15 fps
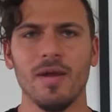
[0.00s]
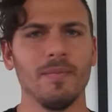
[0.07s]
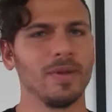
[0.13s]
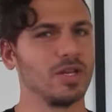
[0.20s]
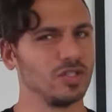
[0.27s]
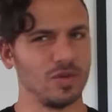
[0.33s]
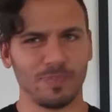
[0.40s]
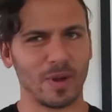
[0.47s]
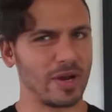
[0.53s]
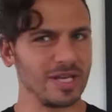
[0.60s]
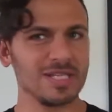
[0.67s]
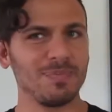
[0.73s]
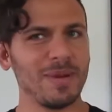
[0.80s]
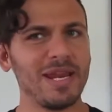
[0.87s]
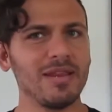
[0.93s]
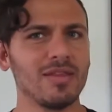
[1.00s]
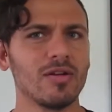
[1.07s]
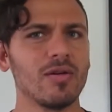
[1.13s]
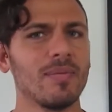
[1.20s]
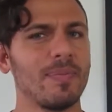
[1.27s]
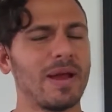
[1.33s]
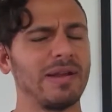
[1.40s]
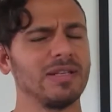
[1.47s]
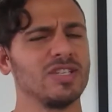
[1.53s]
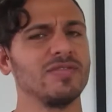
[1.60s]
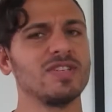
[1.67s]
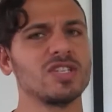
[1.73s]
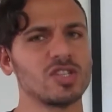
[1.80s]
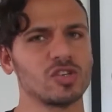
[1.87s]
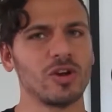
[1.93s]
Because your body's been through a bunch of
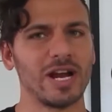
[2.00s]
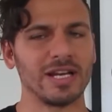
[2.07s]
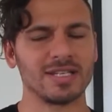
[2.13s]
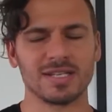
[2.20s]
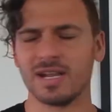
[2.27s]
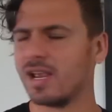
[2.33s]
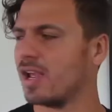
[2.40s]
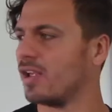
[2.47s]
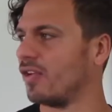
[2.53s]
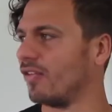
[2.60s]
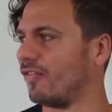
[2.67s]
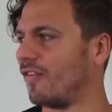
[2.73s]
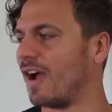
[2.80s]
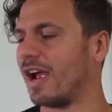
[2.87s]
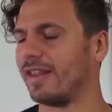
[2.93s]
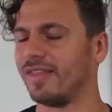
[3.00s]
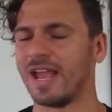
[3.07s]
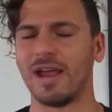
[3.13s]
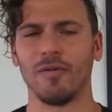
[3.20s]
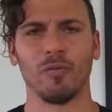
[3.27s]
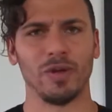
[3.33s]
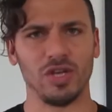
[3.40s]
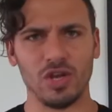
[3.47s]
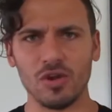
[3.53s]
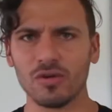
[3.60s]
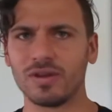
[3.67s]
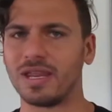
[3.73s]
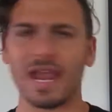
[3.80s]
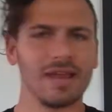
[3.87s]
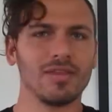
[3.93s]
stress, you'll find that when you
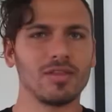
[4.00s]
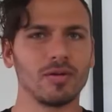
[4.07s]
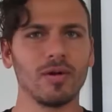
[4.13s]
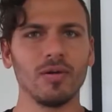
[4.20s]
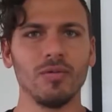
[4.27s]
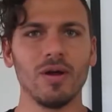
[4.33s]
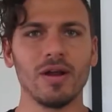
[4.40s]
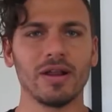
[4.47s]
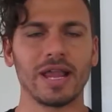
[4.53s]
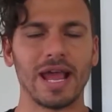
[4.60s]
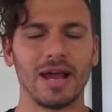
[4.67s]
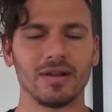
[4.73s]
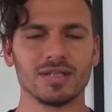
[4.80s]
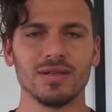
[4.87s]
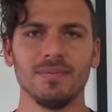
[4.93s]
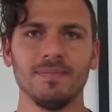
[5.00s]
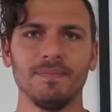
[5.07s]
get through a workout,